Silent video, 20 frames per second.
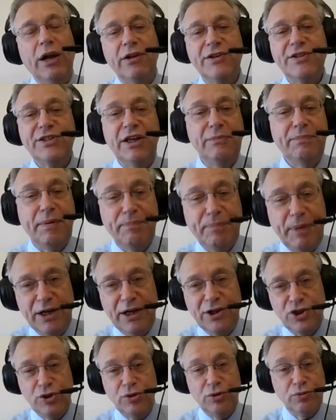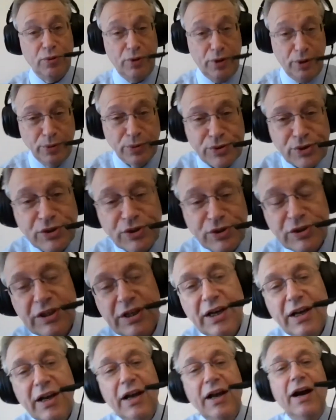and perpetual growth.
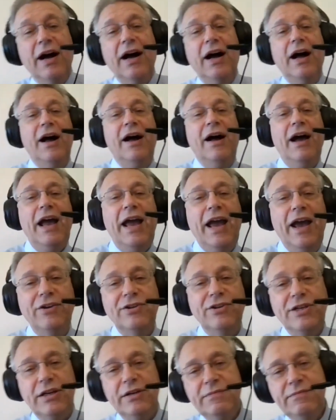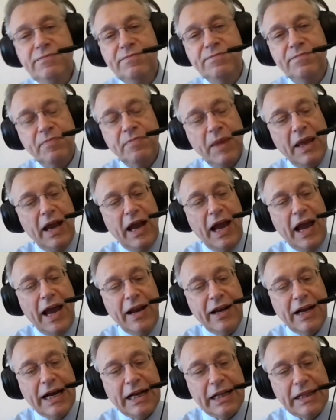And
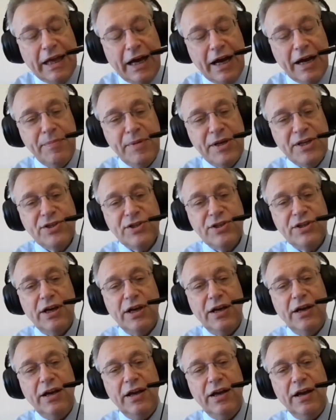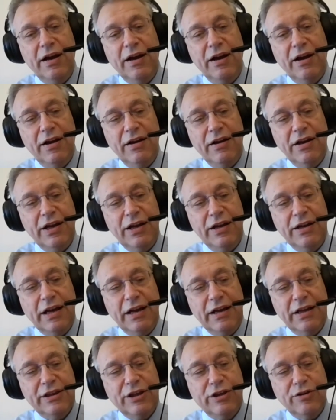climate,
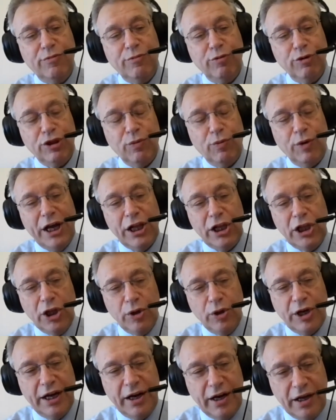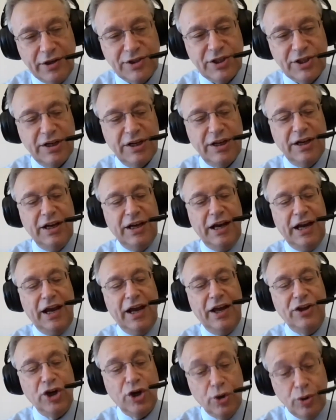the way I look at it, and the
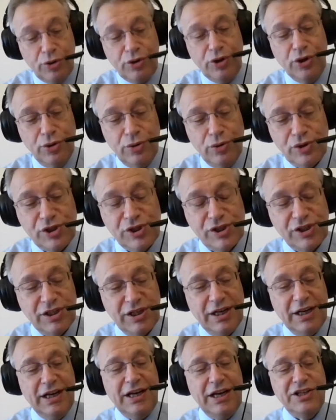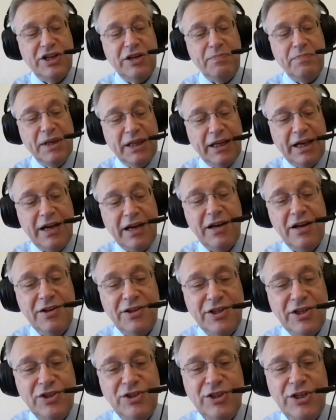good news is that millennials and
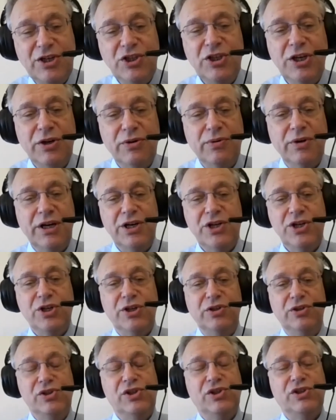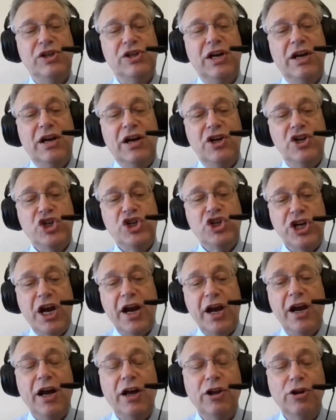Z generations share a
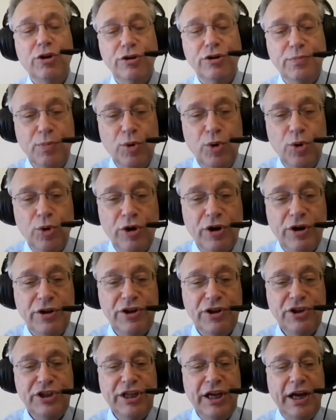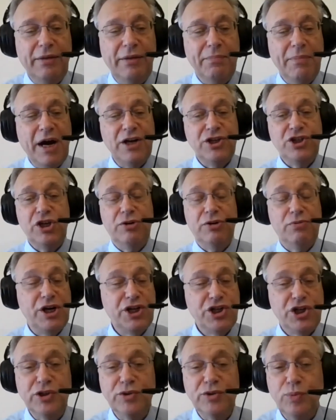lot more than my generations
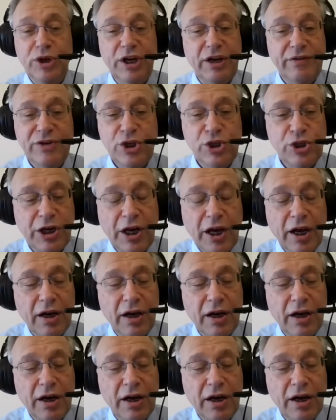would ever share.